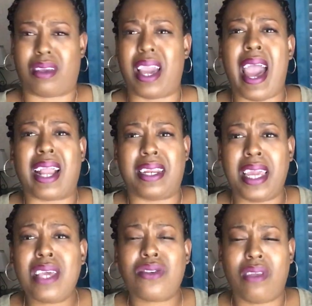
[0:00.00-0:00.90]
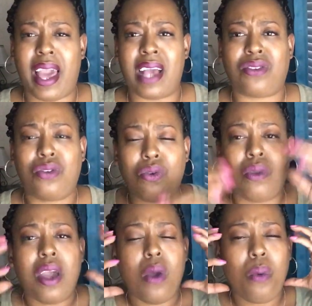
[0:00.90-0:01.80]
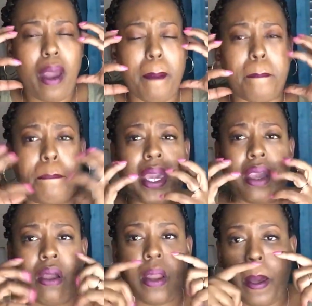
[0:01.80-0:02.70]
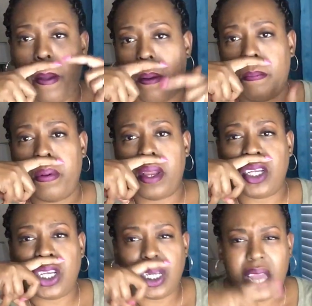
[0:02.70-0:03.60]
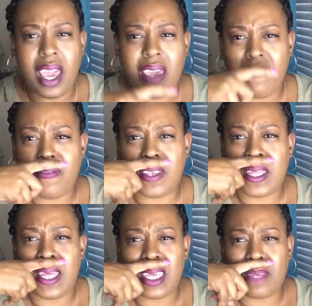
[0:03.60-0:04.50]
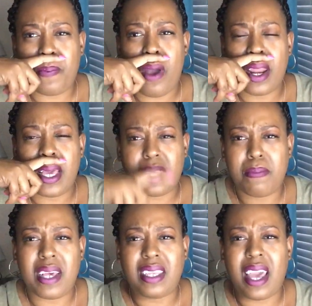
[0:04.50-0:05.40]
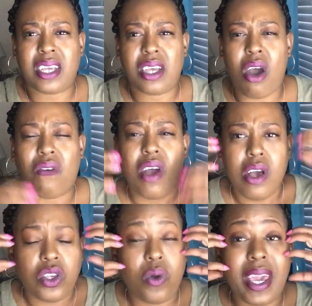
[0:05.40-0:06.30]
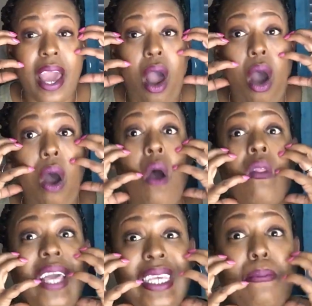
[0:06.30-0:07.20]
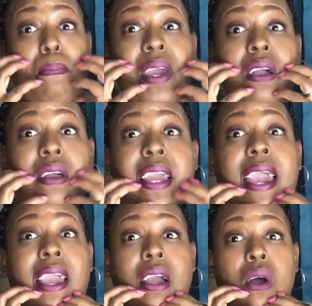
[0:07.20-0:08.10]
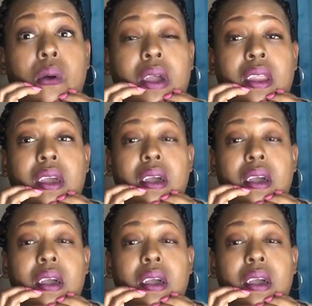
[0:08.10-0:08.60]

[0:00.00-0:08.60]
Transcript: cock diesel ass dude with a beard, but shaves this part of his mustache off. So he got all this beard gang going,